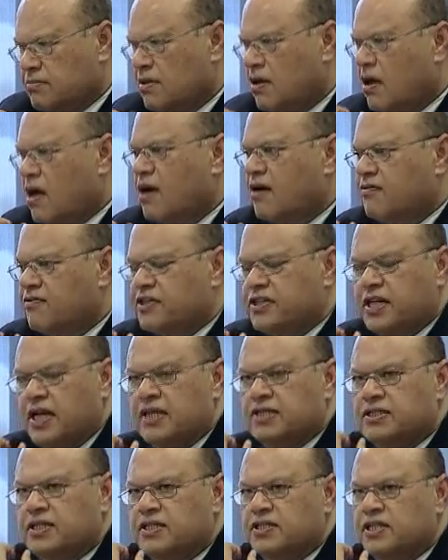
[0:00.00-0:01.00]
a lot of
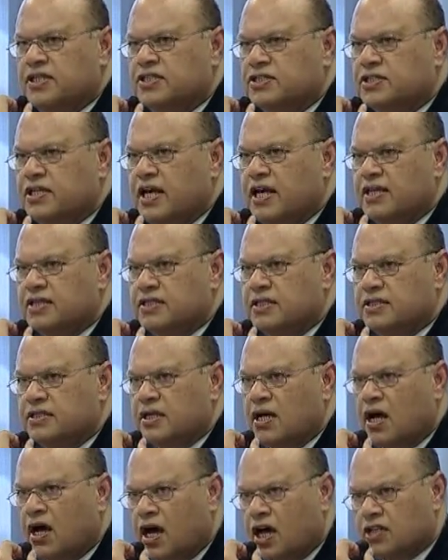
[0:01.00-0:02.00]
attention these days is
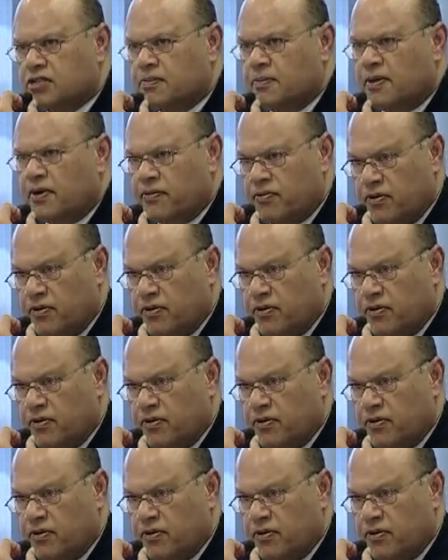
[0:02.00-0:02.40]
hospital